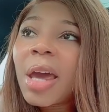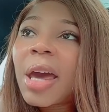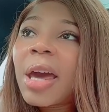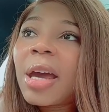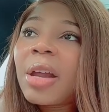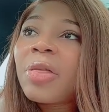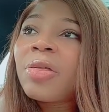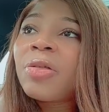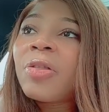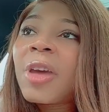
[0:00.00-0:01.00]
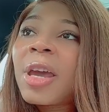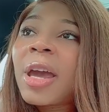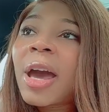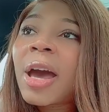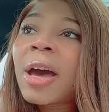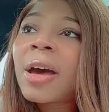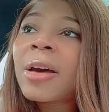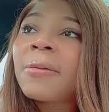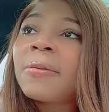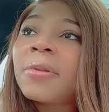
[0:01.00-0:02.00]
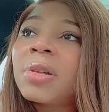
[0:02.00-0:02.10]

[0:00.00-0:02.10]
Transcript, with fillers: and they have